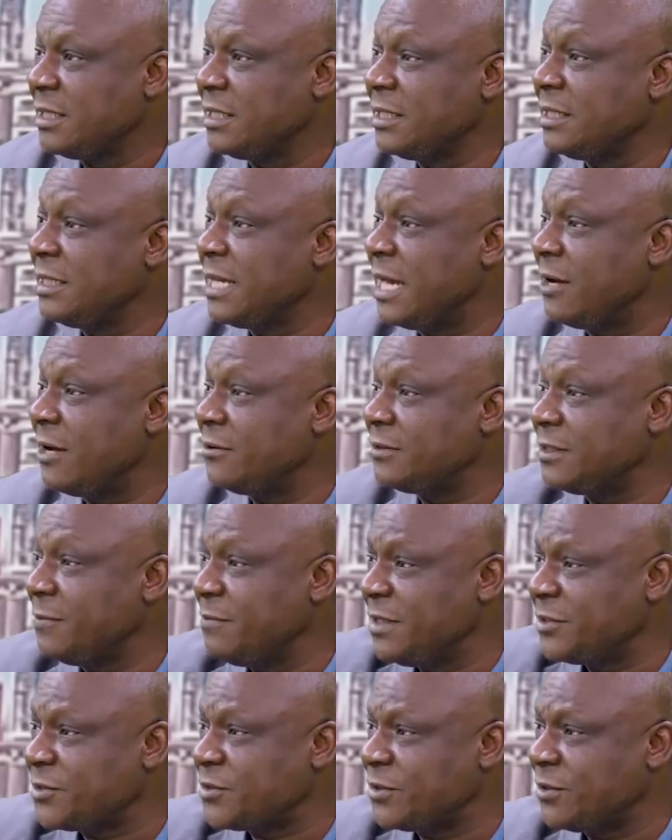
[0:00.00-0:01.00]
Now, the
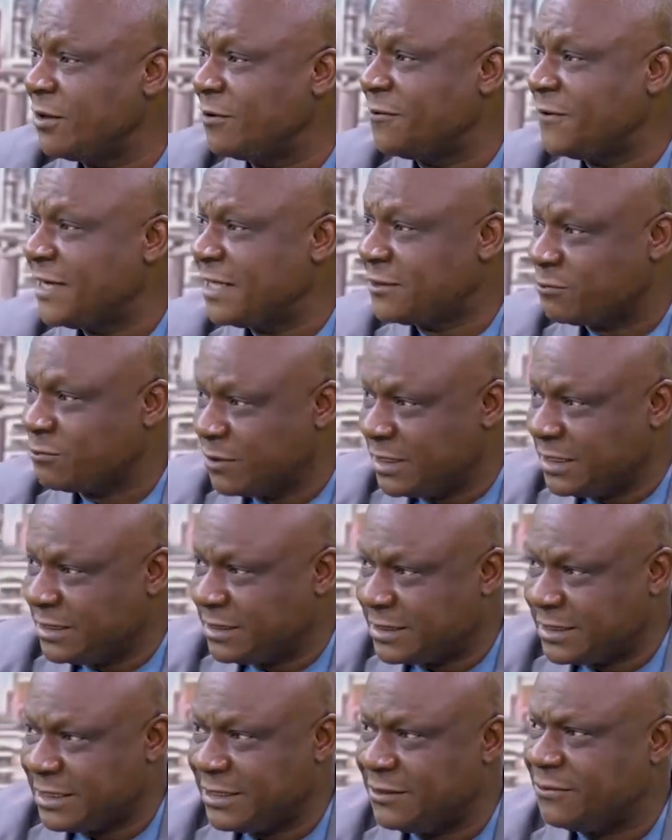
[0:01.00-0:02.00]
Ministry of Health will
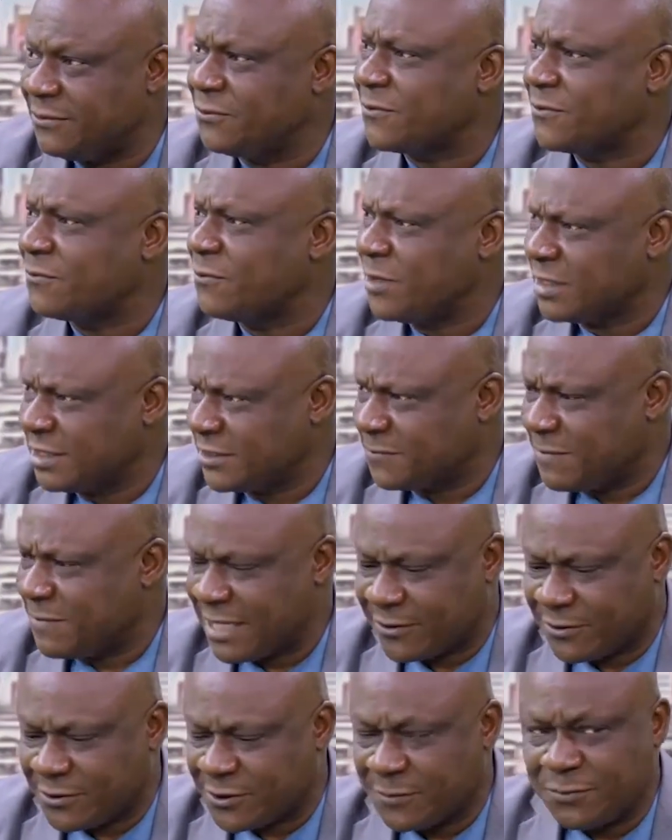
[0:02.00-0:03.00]
say, look, what is my
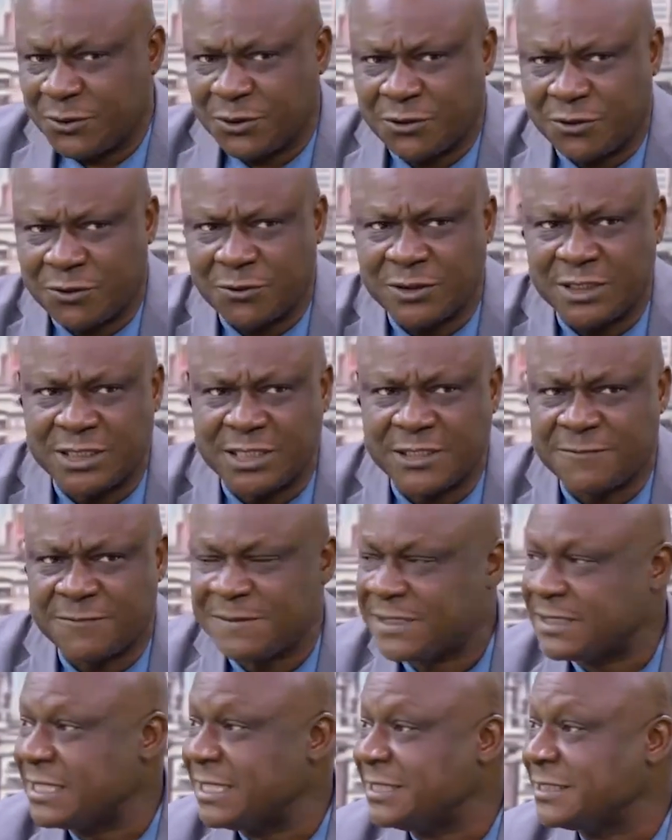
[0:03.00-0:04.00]
contribution to the
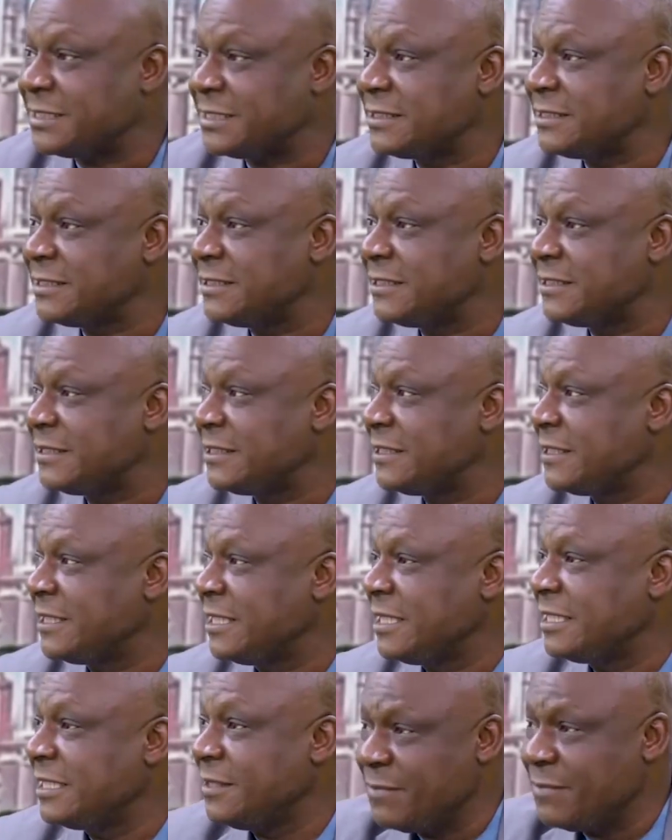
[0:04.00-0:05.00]
6%?
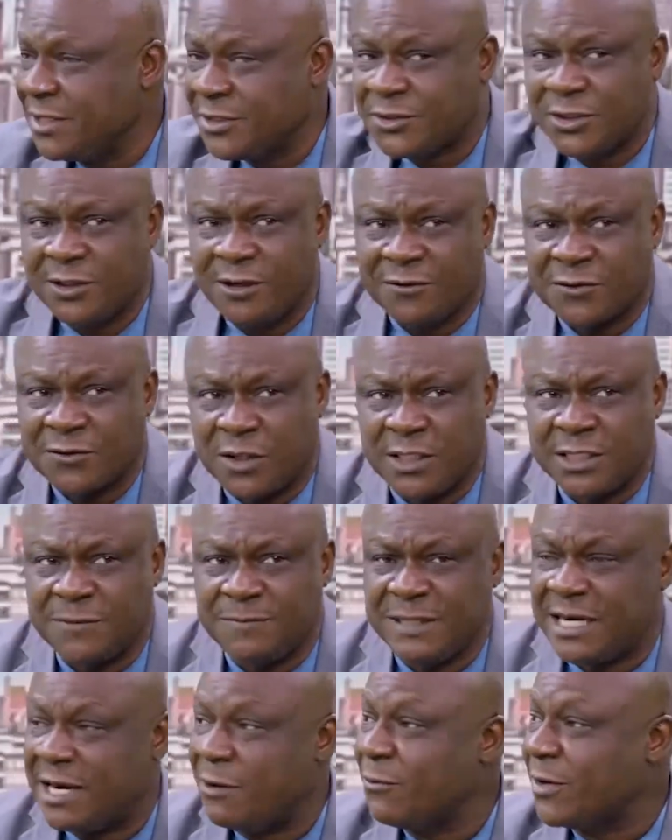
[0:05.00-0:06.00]
The Ministry of Solid
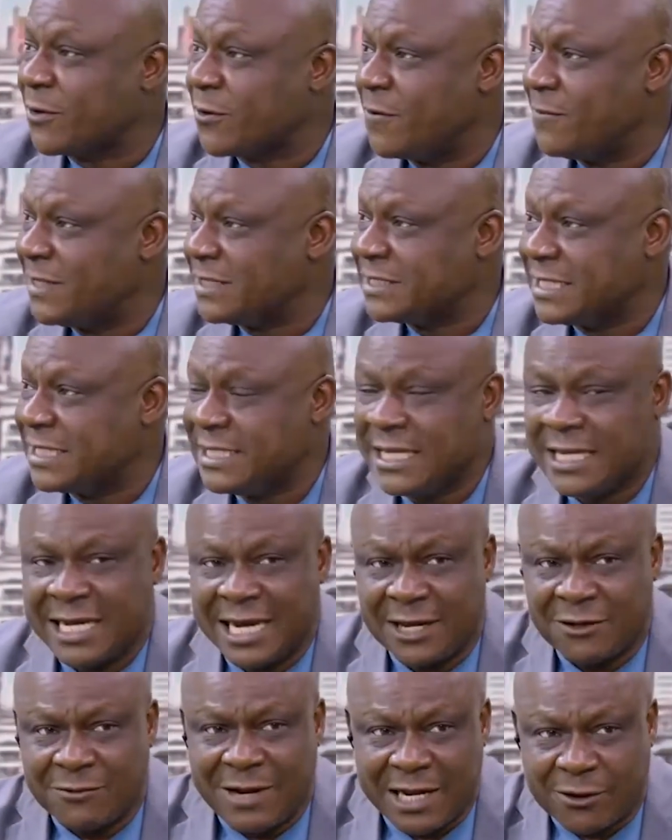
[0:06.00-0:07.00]
Mineral will come and say,
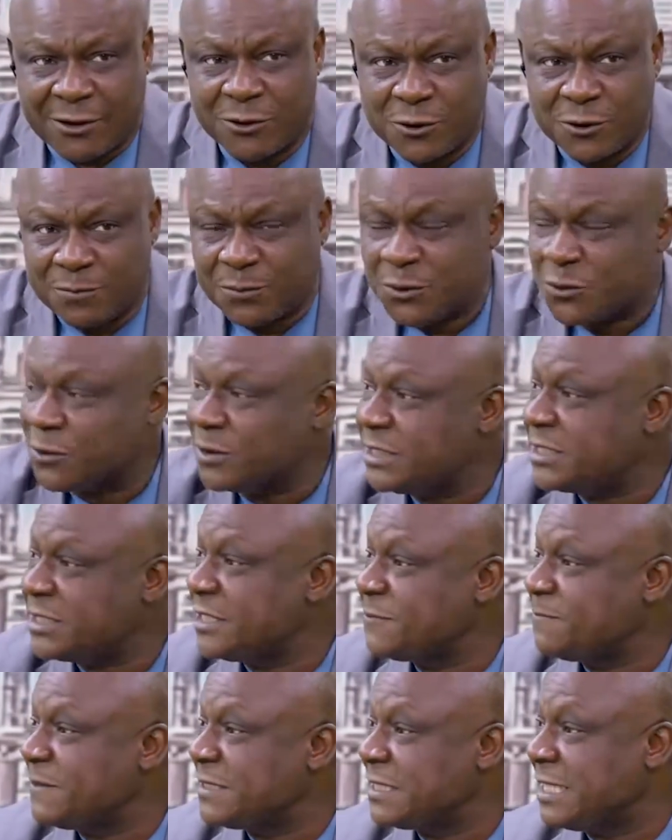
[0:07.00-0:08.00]
how do I contribute to this
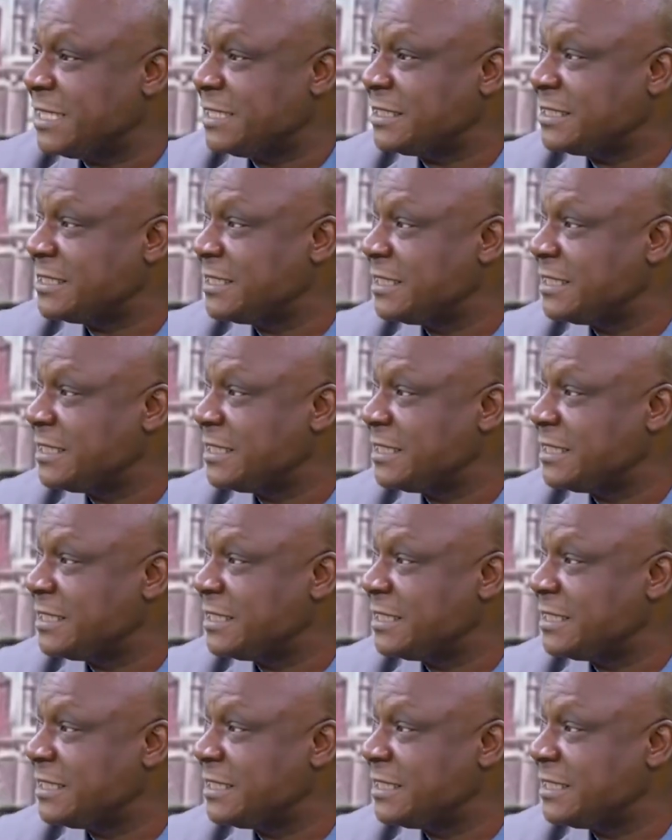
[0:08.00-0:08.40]
6%?